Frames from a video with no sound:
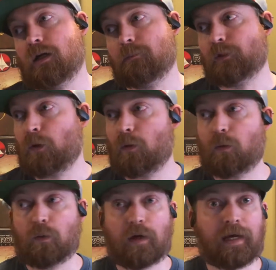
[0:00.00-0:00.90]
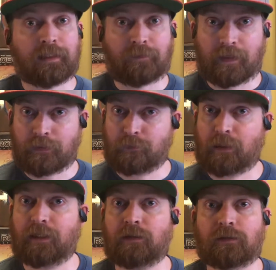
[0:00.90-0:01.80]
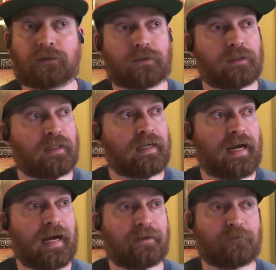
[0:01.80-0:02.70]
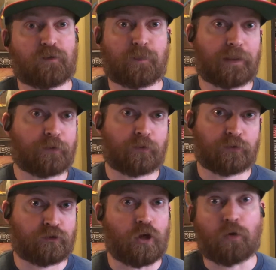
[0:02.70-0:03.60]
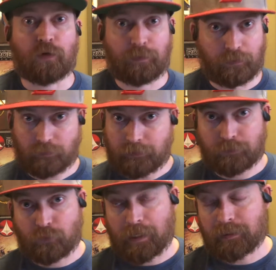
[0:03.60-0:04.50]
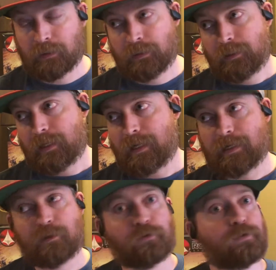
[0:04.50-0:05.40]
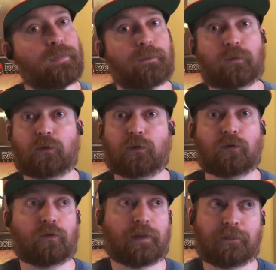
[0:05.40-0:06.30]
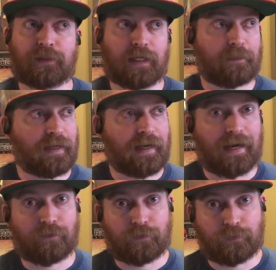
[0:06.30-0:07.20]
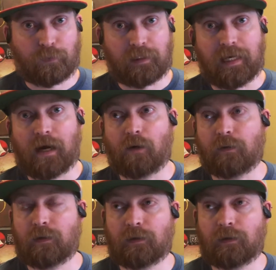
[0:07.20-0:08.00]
So XFactor players have special zone abilities, right? And I know some people are a little bit upset about how those play out.